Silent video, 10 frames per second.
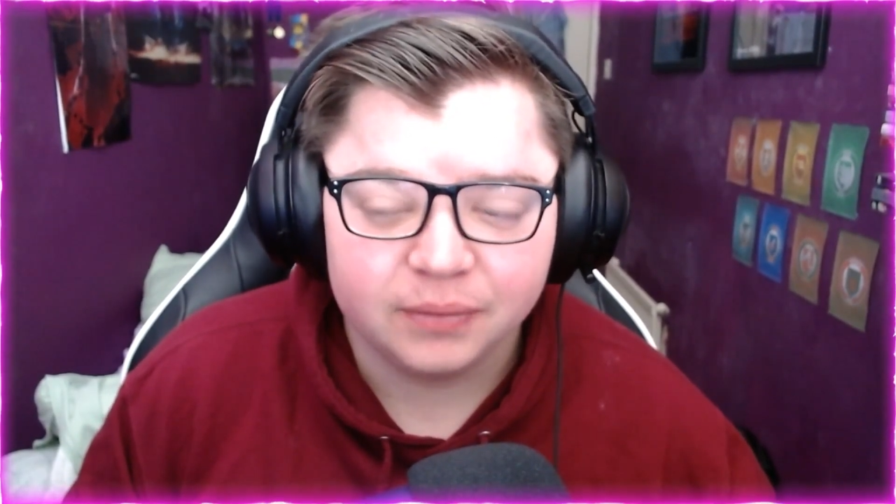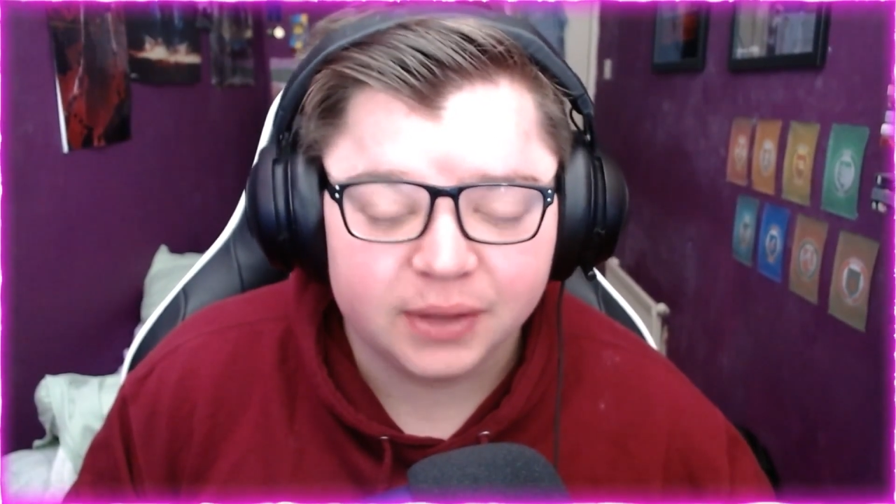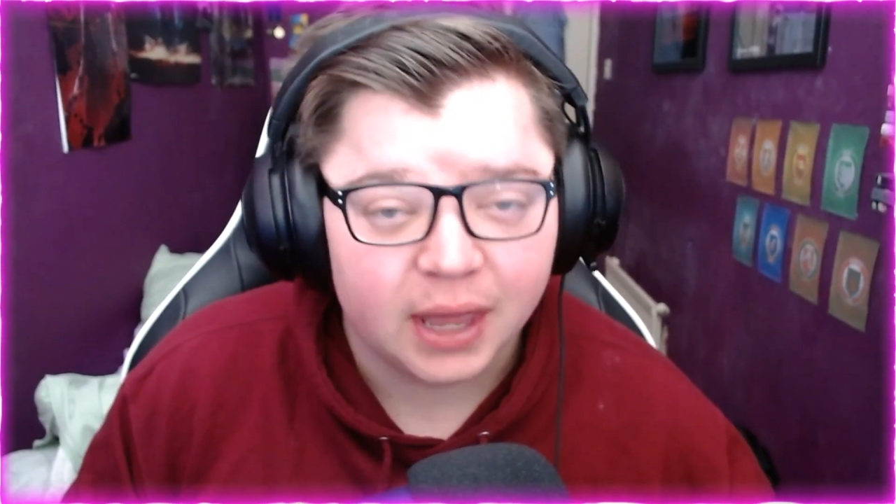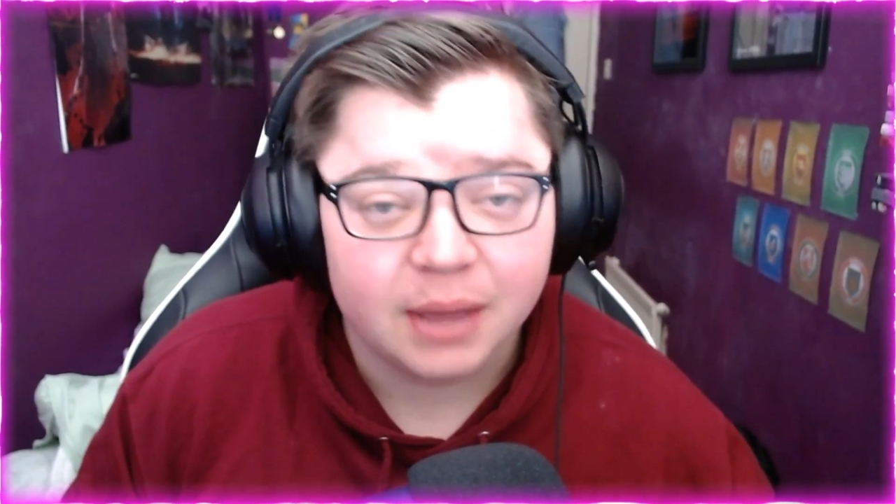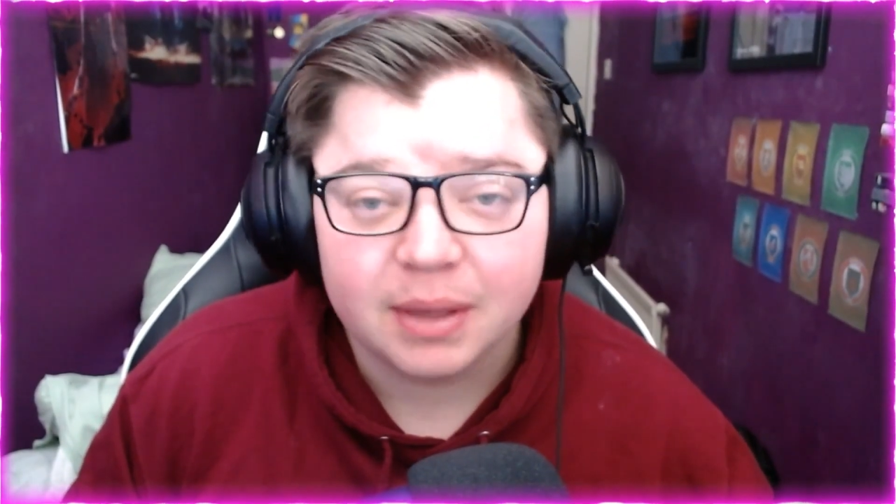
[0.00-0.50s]

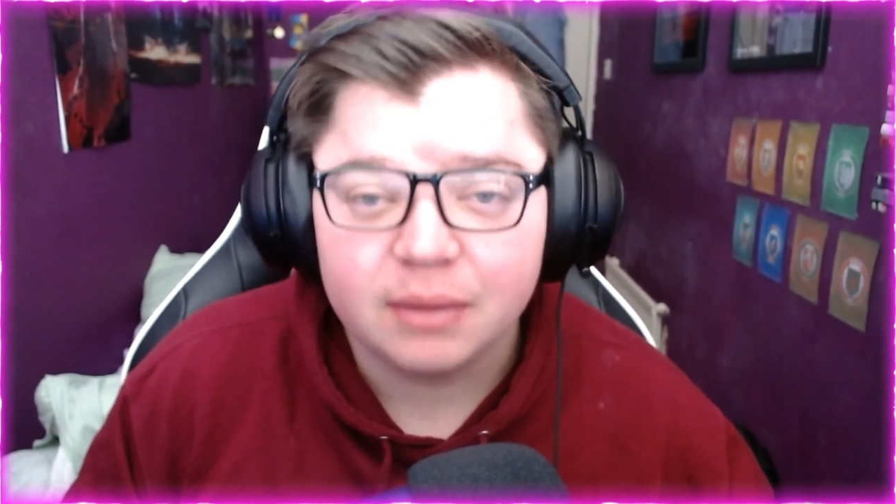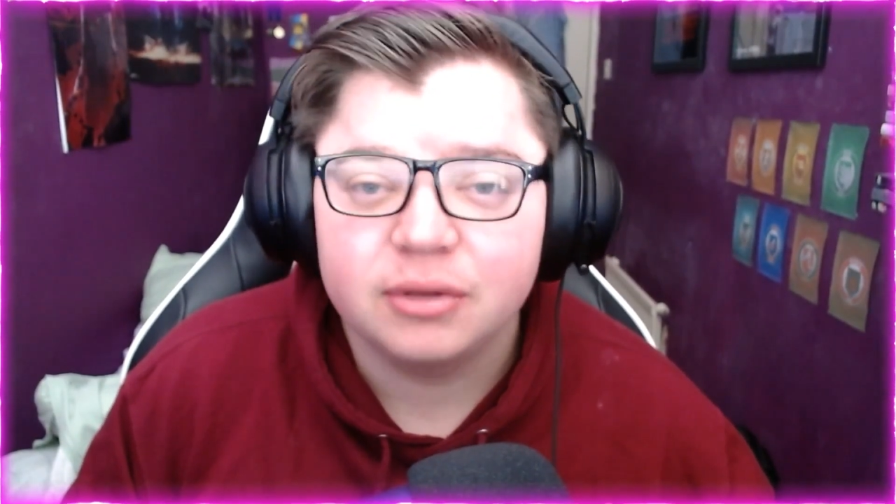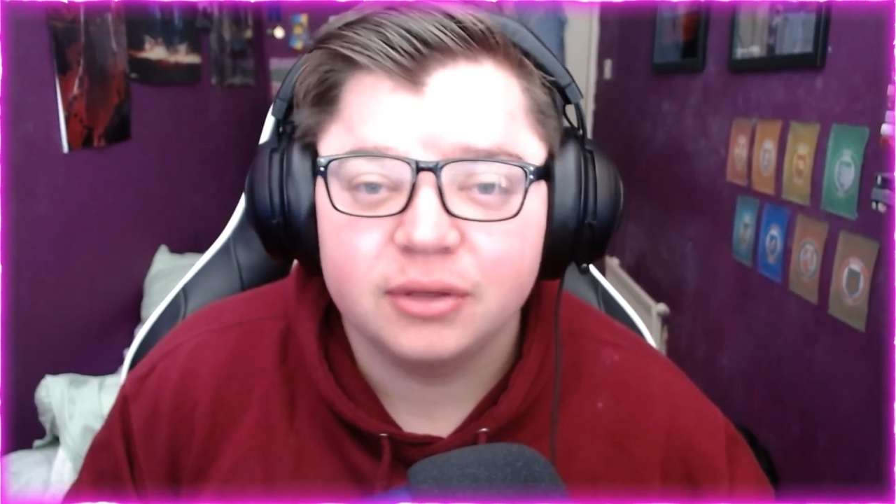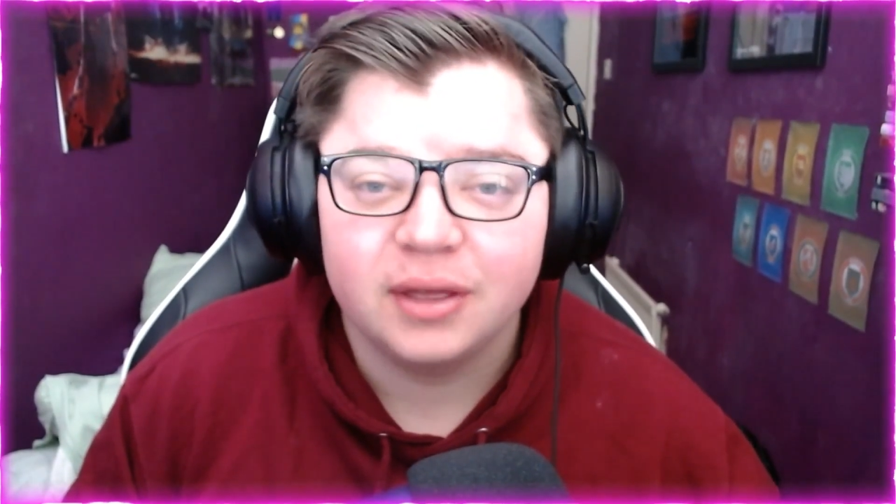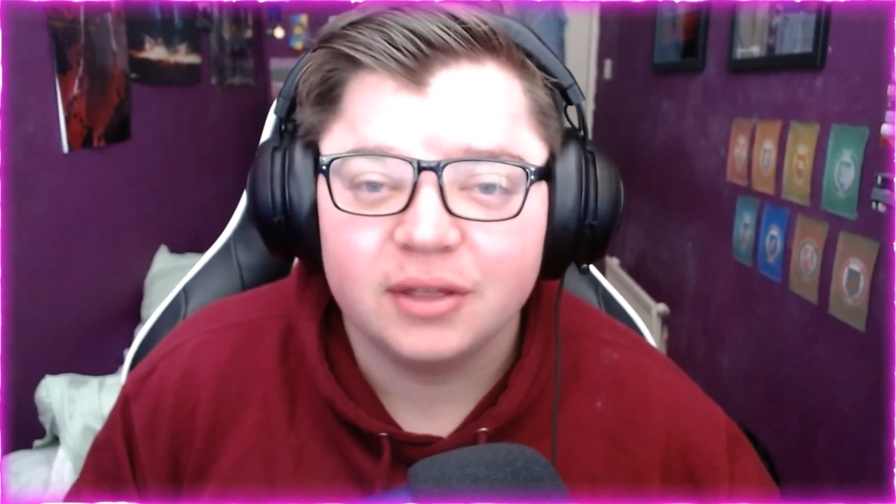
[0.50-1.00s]
came out
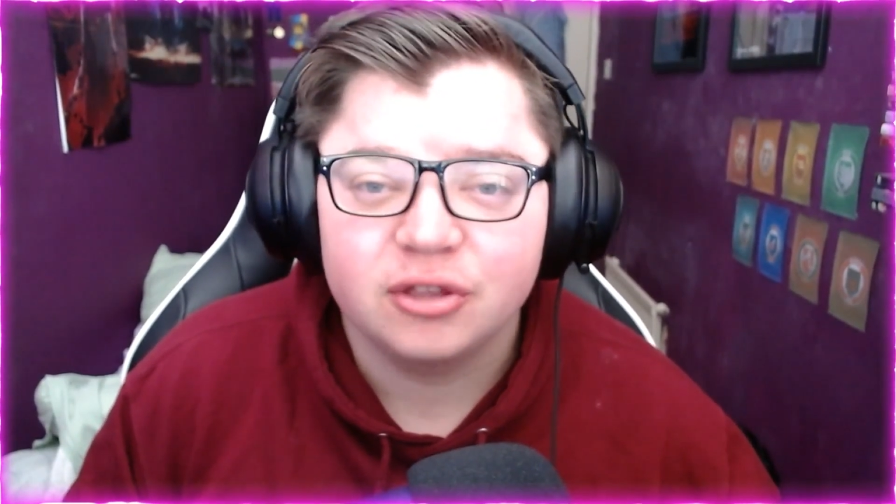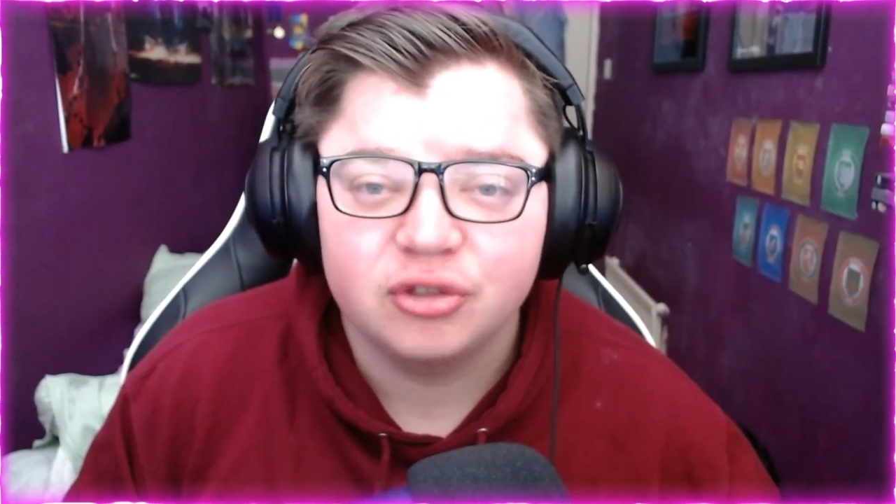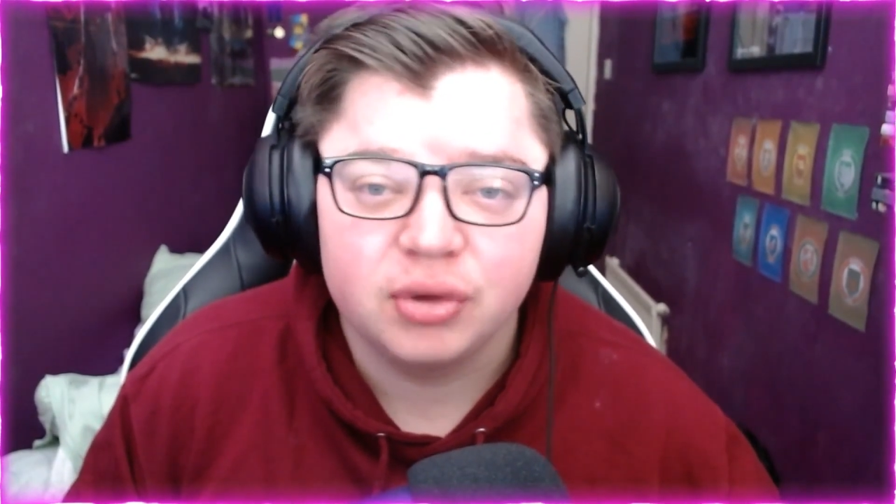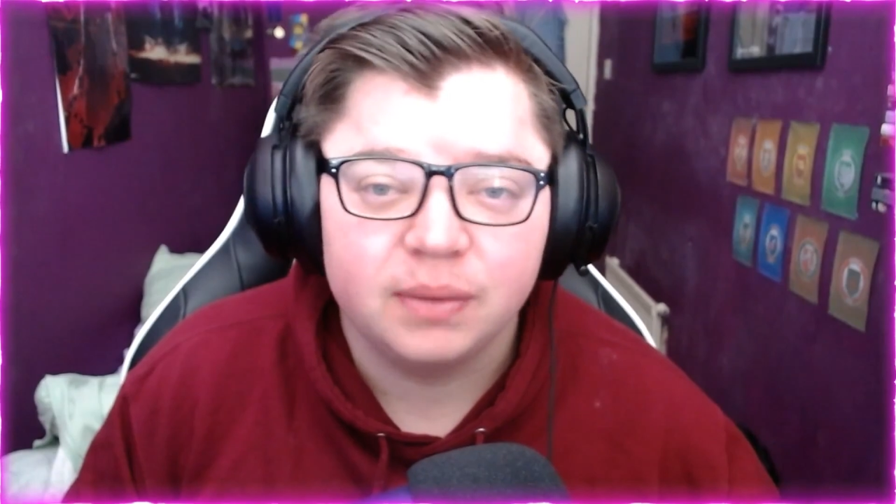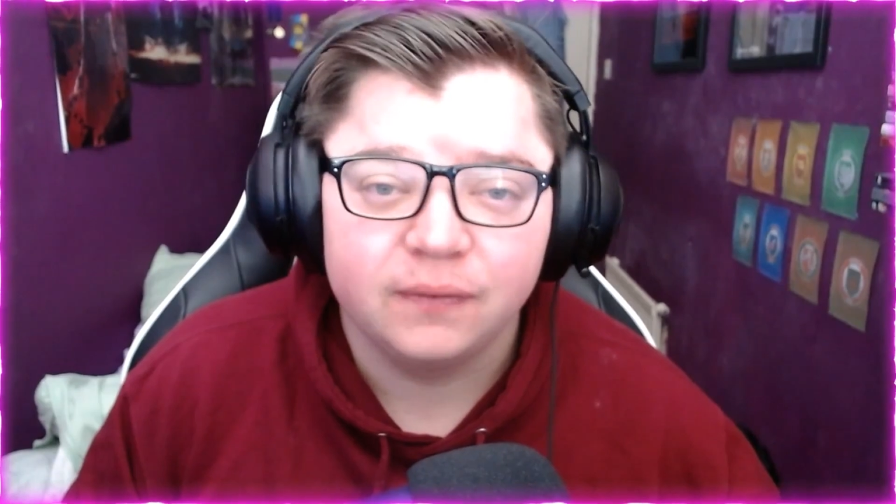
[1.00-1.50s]
to that
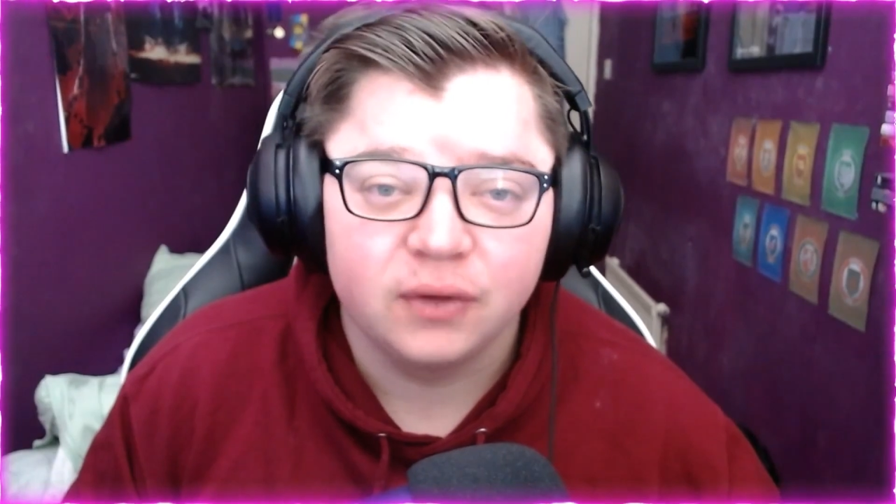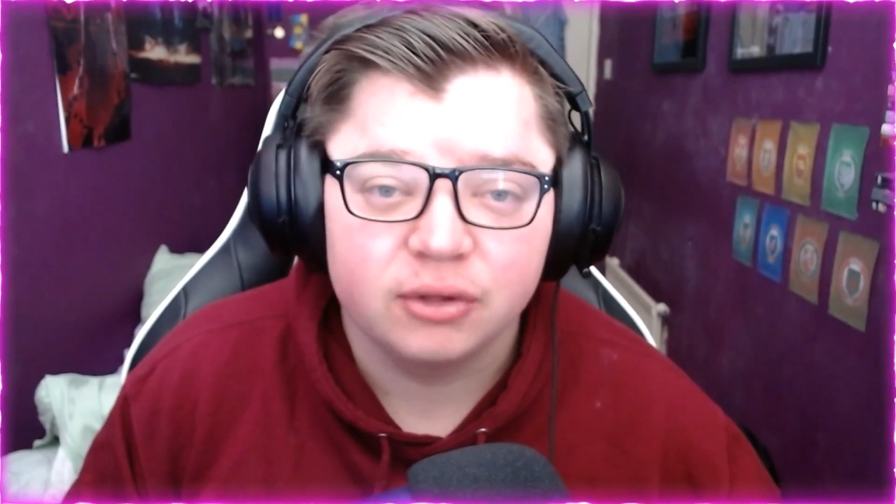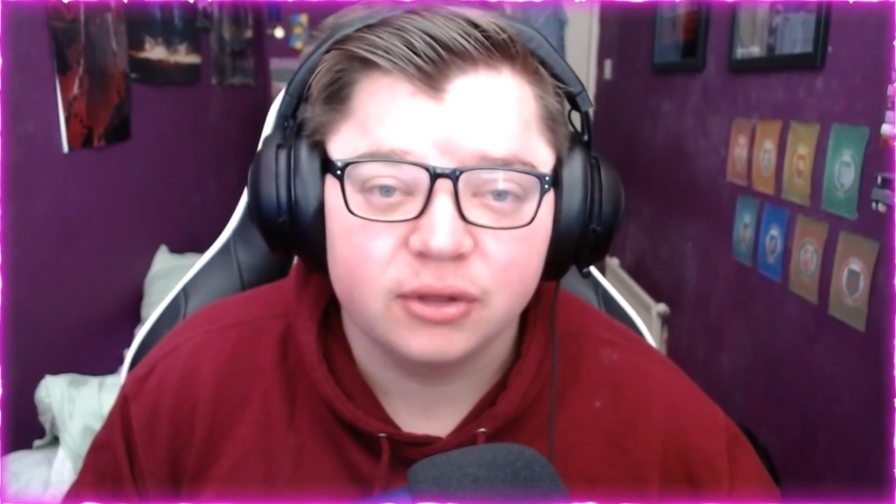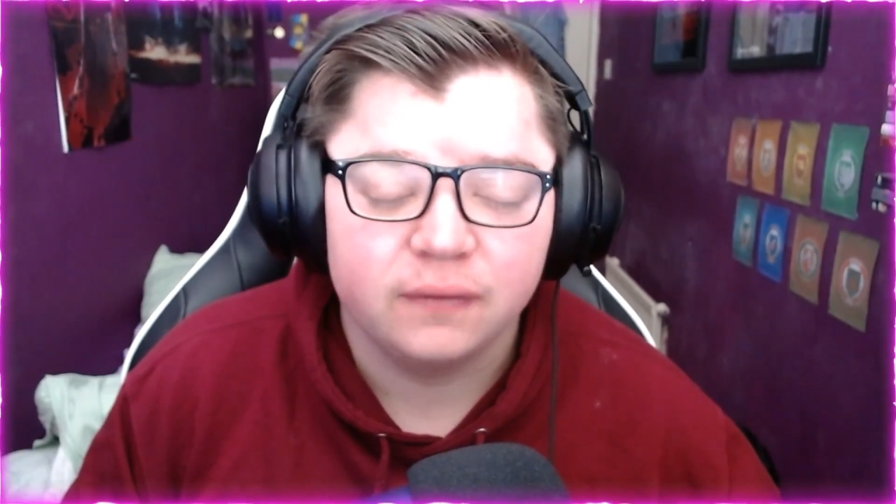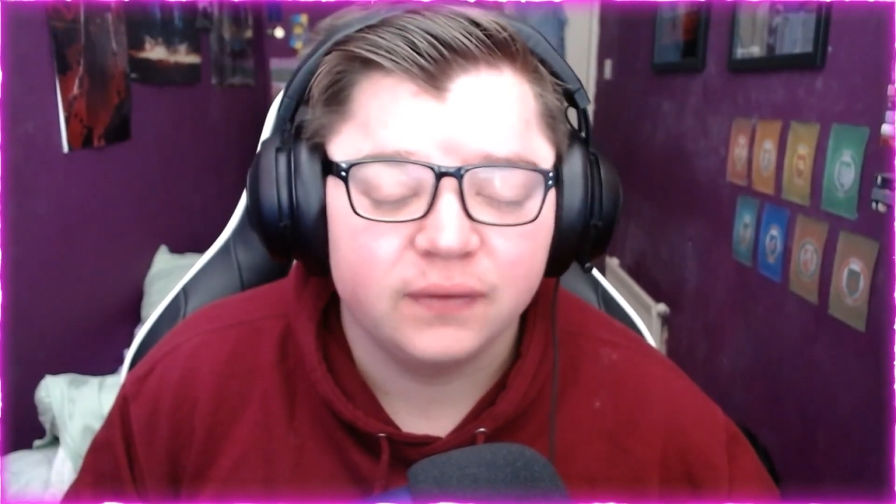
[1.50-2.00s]
stream first off,